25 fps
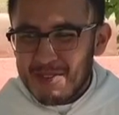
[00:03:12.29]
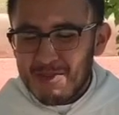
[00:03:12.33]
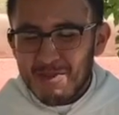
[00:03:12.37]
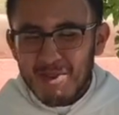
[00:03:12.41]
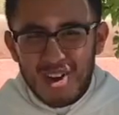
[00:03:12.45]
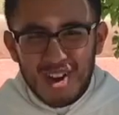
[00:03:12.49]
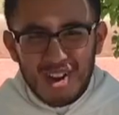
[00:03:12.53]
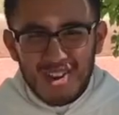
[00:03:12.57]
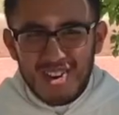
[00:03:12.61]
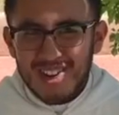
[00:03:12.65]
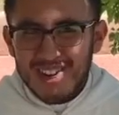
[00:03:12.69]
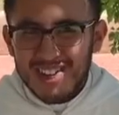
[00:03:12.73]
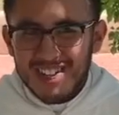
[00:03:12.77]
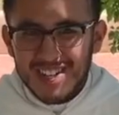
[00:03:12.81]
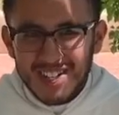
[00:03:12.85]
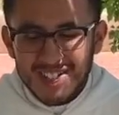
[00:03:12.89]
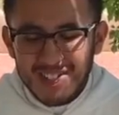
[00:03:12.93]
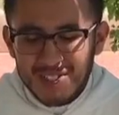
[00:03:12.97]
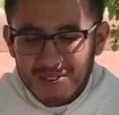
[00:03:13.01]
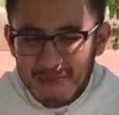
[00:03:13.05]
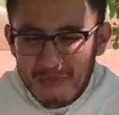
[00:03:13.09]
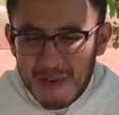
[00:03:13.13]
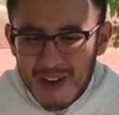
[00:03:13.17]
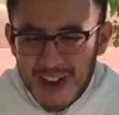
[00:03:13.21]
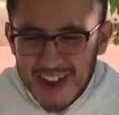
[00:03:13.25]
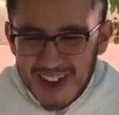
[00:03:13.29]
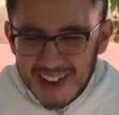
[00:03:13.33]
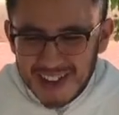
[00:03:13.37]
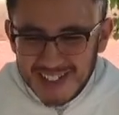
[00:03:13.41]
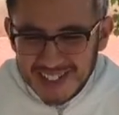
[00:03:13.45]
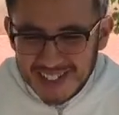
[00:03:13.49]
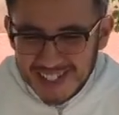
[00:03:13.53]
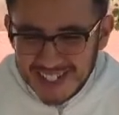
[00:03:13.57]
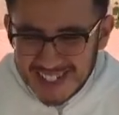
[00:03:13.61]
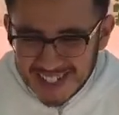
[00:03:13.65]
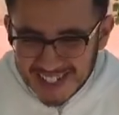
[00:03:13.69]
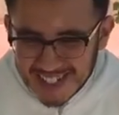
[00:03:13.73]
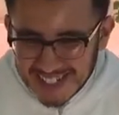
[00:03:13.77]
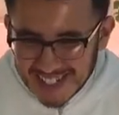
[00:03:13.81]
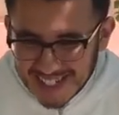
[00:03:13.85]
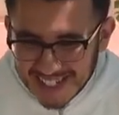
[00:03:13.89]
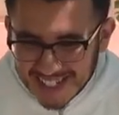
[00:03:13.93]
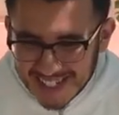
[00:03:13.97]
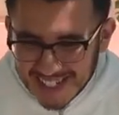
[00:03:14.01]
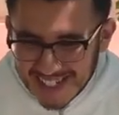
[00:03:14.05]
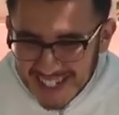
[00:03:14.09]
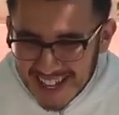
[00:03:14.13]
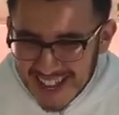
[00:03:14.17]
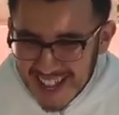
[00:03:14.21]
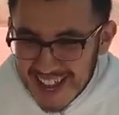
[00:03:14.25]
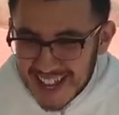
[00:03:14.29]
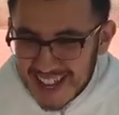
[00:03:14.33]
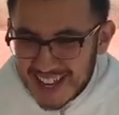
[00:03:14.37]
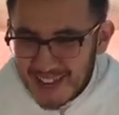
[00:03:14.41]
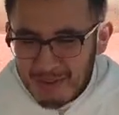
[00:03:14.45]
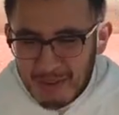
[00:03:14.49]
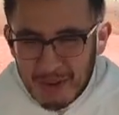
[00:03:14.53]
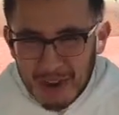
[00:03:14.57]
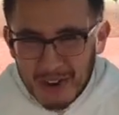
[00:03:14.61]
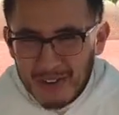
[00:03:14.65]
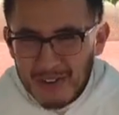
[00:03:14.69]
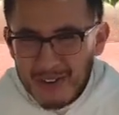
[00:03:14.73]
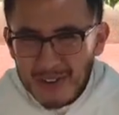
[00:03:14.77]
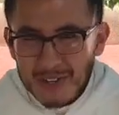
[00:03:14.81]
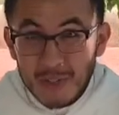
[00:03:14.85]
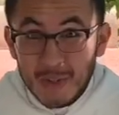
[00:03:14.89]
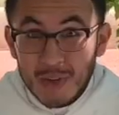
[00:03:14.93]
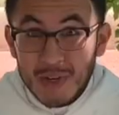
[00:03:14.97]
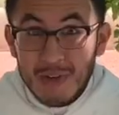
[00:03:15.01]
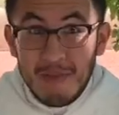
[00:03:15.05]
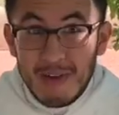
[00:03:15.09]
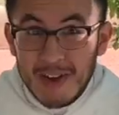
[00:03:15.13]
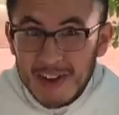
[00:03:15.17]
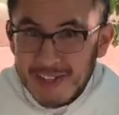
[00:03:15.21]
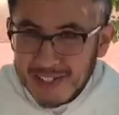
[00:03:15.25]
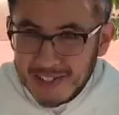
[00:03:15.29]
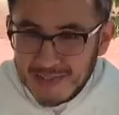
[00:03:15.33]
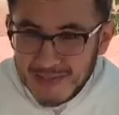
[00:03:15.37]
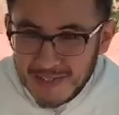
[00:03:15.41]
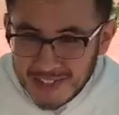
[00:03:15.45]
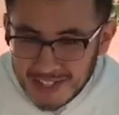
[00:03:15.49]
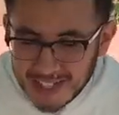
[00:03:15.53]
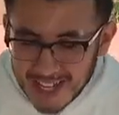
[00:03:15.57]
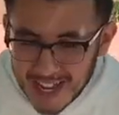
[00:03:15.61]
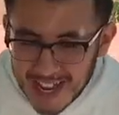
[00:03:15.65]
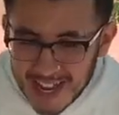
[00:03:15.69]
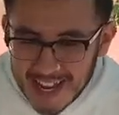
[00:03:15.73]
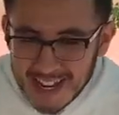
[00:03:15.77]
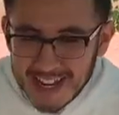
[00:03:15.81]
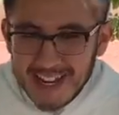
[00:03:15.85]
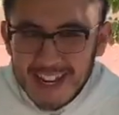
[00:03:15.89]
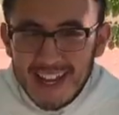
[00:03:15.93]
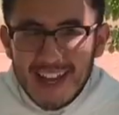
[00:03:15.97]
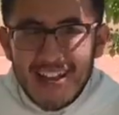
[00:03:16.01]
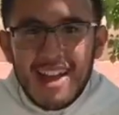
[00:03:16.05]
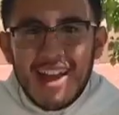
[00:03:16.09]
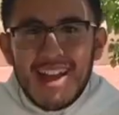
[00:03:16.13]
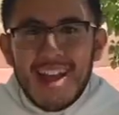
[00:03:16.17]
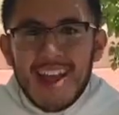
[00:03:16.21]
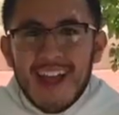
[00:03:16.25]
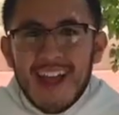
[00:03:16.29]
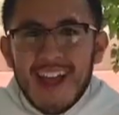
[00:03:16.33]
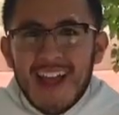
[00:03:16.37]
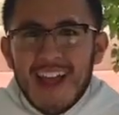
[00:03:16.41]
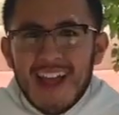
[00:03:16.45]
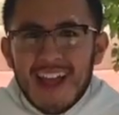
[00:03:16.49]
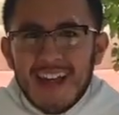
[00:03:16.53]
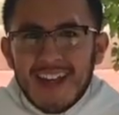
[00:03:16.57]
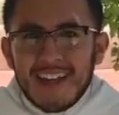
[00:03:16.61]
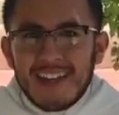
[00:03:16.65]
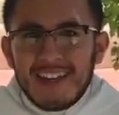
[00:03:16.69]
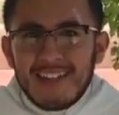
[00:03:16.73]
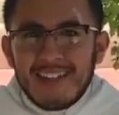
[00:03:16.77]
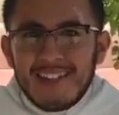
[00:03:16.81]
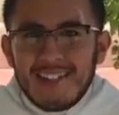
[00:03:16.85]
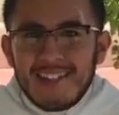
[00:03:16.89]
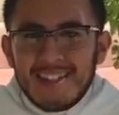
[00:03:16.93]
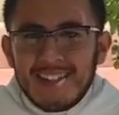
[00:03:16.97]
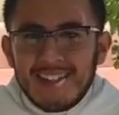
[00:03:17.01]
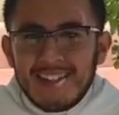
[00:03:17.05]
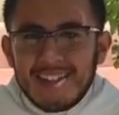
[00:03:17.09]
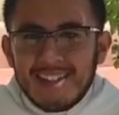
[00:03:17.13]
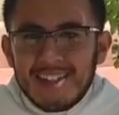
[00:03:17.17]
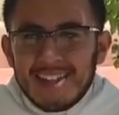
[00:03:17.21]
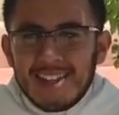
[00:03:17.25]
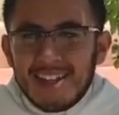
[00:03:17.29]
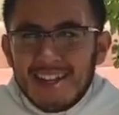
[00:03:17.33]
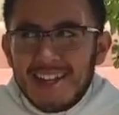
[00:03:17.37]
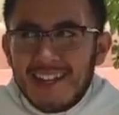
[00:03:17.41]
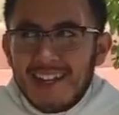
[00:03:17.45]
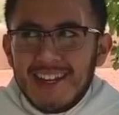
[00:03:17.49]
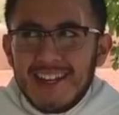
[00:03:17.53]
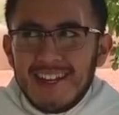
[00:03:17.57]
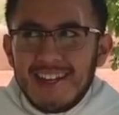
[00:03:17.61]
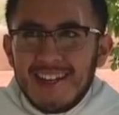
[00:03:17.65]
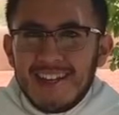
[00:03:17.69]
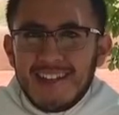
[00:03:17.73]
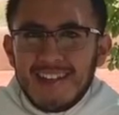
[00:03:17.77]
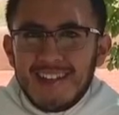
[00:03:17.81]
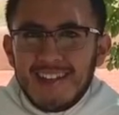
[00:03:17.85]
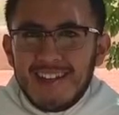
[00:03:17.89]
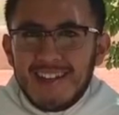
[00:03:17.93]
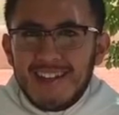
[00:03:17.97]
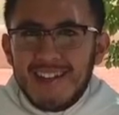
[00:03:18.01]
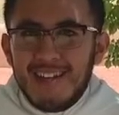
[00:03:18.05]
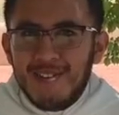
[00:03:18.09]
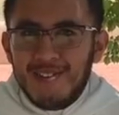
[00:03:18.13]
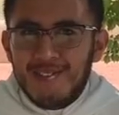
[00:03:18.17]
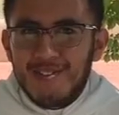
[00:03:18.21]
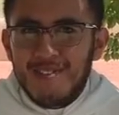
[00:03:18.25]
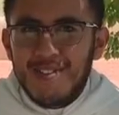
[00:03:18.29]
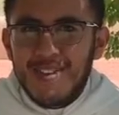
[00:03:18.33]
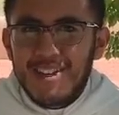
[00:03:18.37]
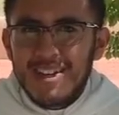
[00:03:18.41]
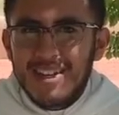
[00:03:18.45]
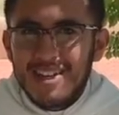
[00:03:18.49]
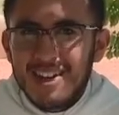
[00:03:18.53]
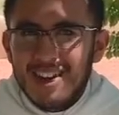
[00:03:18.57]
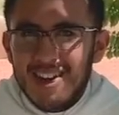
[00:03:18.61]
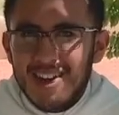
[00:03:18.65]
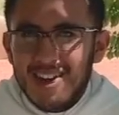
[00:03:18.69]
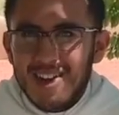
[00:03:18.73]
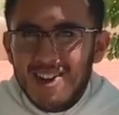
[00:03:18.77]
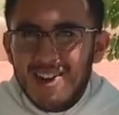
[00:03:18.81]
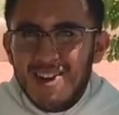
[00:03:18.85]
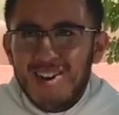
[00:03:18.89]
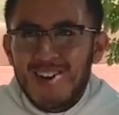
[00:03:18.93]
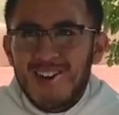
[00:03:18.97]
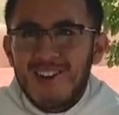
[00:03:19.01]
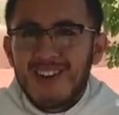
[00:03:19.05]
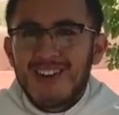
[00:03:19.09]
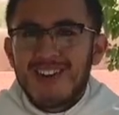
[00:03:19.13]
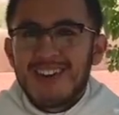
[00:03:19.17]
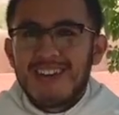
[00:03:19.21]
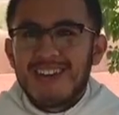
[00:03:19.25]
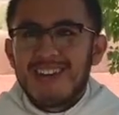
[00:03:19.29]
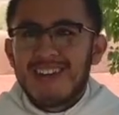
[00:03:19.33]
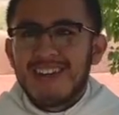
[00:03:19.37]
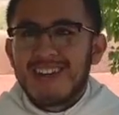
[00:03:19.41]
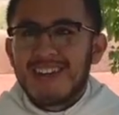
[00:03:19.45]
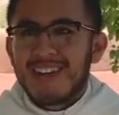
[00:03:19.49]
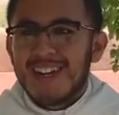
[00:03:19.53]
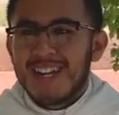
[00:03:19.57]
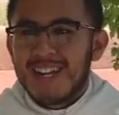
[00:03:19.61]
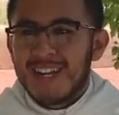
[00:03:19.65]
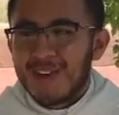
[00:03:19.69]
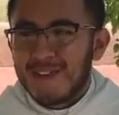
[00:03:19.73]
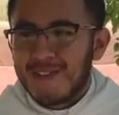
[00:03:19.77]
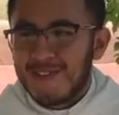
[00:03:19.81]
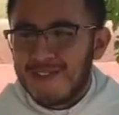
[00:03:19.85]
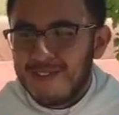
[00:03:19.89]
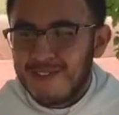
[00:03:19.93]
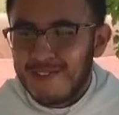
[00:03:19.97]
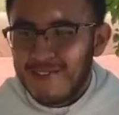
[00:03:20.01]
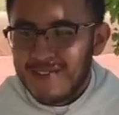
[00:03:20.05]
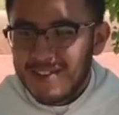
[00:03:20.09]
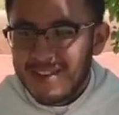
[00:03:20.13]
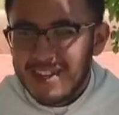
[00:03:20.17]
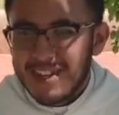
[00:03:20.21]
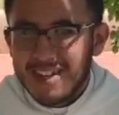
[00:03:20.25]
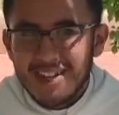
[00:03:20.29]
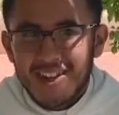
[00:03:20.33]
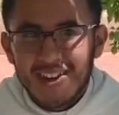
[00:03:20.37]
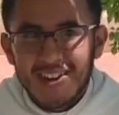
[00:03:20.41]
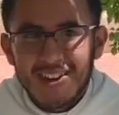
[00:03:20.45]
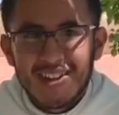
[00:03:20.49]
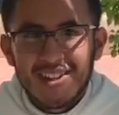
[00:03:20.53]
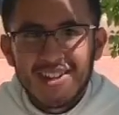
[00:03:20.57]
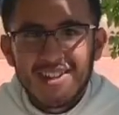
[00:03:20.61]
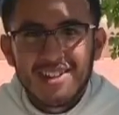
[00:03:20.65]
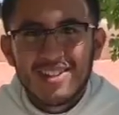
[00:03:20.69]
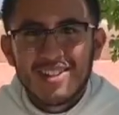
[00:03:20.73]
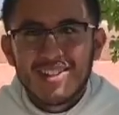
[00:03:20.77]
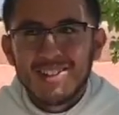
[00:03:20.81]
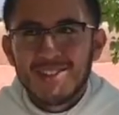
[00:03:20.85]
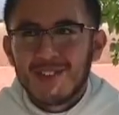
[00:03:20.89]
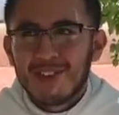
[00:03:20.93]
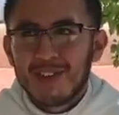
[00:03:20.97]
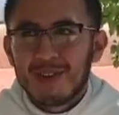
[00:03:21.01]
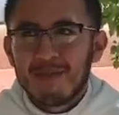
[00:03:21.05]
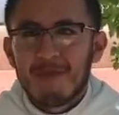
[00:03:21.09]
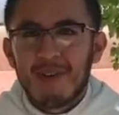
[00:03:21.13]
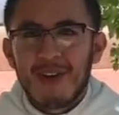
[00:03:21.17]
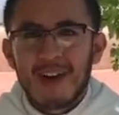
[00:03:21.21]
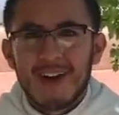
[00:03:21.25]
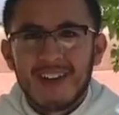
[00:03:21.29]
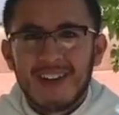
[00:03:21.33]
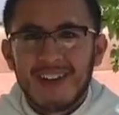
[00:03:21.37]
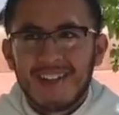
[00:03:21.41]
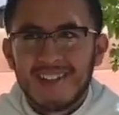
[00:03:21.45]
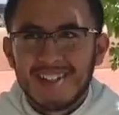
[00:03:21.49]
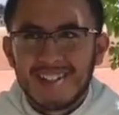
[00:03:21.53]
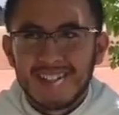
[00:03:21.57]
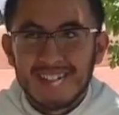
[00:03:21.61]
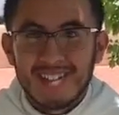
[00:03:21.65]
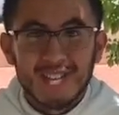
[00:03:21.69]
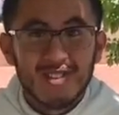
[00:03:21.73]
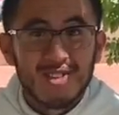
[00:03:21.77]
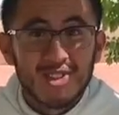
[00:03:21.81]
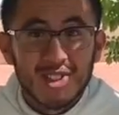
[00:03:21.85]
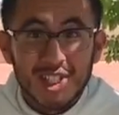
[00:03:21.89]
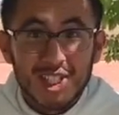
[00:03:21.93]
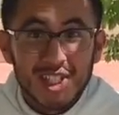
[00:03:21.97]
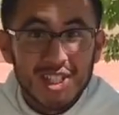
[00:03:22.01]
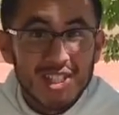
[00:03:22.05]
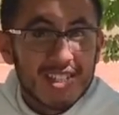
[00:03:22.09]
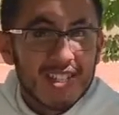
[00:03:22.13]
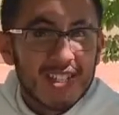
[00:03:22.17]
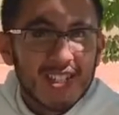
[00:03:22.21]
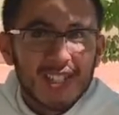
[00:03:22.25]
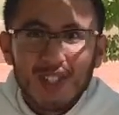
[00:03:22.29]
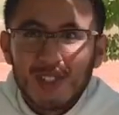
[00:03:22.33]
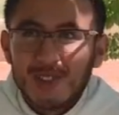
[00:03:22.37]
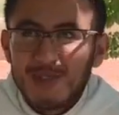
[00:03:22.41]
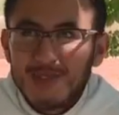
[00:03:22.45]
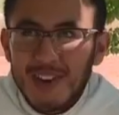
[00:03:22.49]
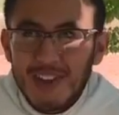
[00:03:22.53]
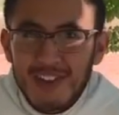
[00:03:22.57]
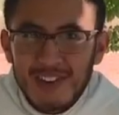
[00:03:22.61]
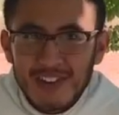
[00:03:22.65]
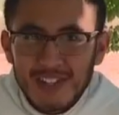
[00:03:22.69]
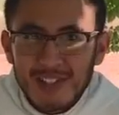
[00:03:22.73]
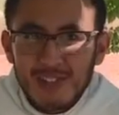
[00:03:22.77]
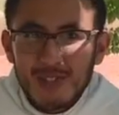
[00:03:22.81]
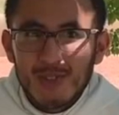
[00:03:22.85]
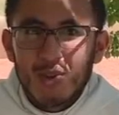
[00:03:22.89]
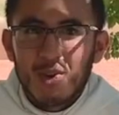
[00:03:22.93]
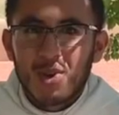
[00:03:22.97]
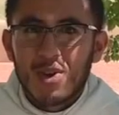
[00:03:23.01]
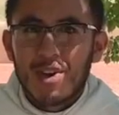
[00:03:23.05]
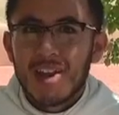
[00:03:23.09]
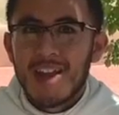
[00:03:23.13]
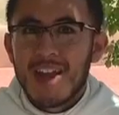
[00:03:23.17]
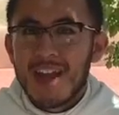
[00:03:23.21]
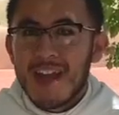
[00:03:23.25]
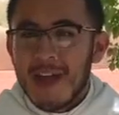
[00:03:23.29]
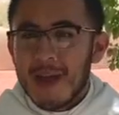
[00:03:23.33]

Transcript: You walk around 100 miles and it's just, you walk around 20 miles every day and your feet are hurting, your feet are killing you, your body, you're just very sore.